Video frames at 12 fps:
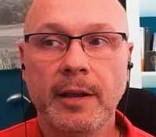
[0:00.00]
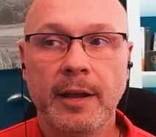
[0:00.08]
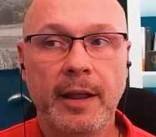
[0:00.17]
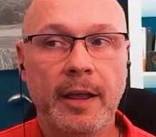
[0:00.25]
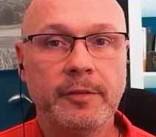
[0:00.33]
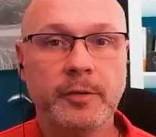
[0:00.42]

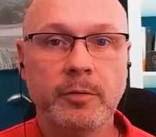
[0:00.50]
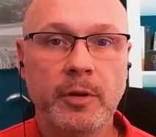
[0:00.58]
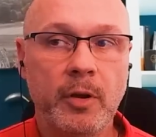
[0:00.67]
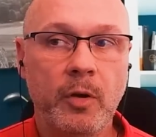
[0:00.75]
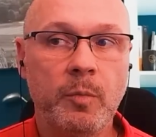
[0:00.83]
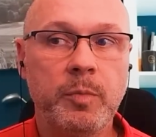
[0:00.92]
And as you
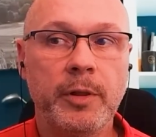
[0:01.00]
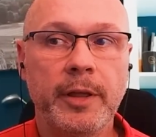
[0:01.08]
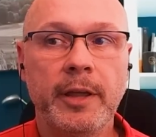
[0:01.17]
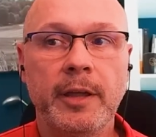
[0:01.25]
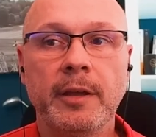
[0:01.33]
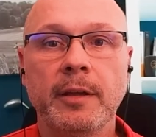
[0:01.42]
know,
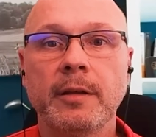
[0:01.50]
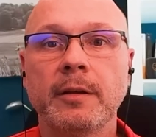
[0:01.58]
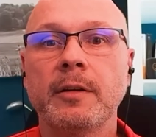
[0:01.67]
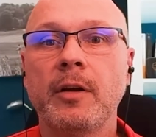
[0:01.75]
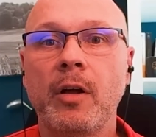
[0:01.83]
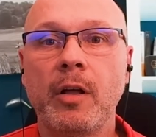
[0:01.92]

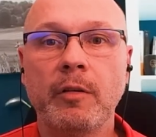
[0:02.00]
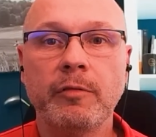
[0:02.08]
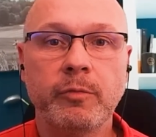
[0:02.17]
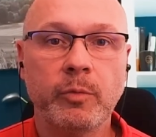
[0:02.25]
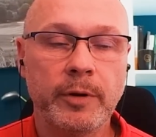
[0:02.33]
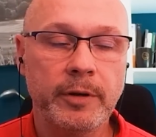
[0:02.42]
playing
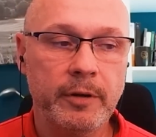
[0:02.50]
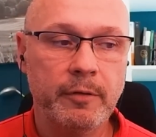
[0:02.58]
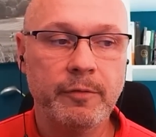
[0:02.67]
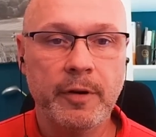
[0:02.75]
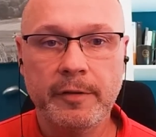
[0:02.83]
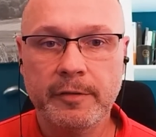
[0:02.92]
golf when you're
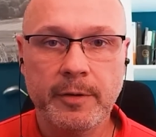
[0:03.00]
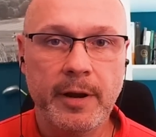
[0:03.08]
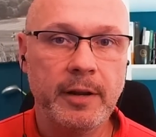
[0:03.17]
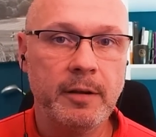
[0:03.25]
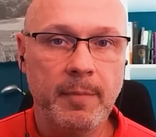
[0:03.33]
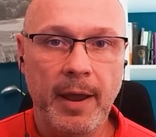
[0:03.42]

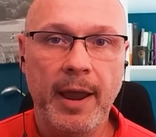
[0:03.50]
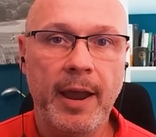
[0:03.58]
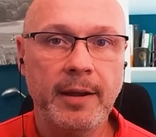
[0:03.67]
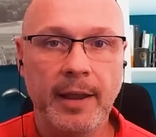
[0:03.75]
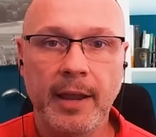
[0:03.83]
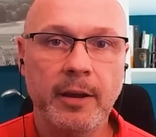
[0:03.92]
frustrated,
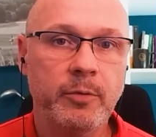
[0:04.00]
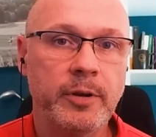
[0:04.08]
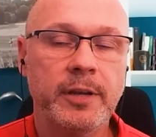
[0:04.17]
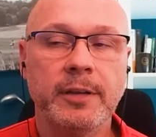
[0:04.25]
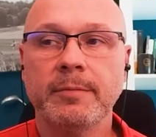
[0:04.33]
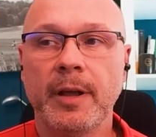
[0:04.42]
mad,
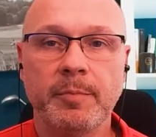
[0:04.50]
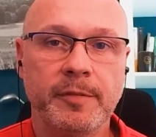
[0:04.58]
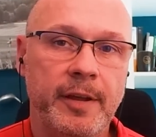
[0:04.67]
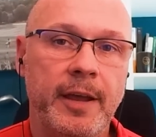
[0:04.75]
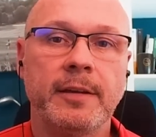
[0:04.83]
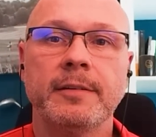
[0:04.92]
angry,
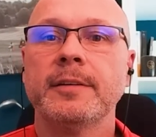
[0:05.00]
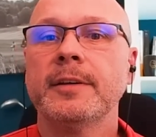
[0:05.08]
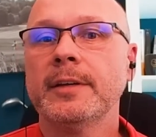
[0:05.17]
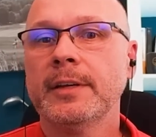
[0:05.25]
upset,